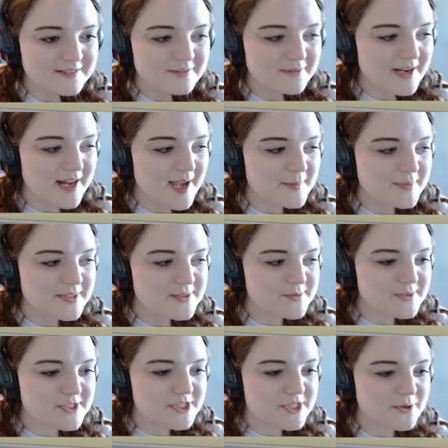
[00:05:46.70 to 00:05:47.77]
What happens
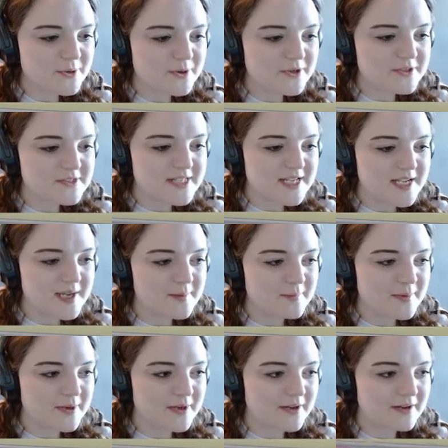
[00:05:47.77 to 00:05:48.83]
when she orders a
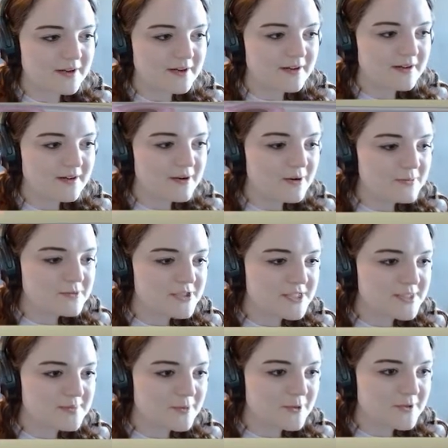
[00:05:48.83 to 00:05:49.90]
hamburger? Oh,
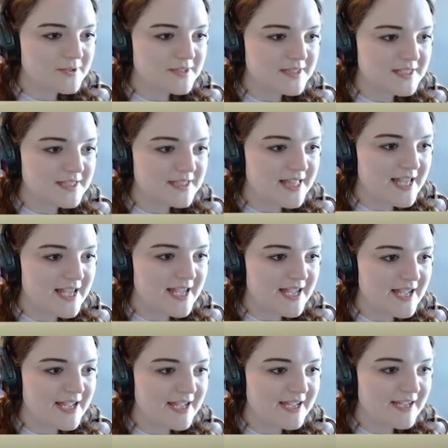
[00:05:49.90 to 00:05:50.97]
she's molding the
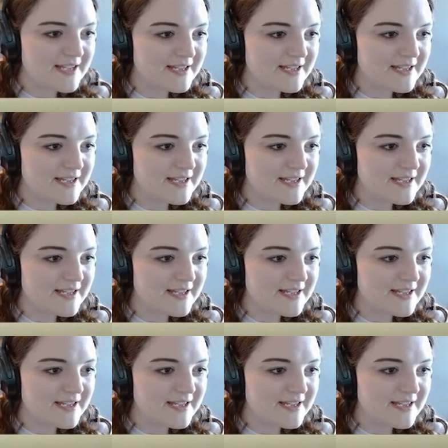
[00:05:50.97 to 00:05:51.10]
clay.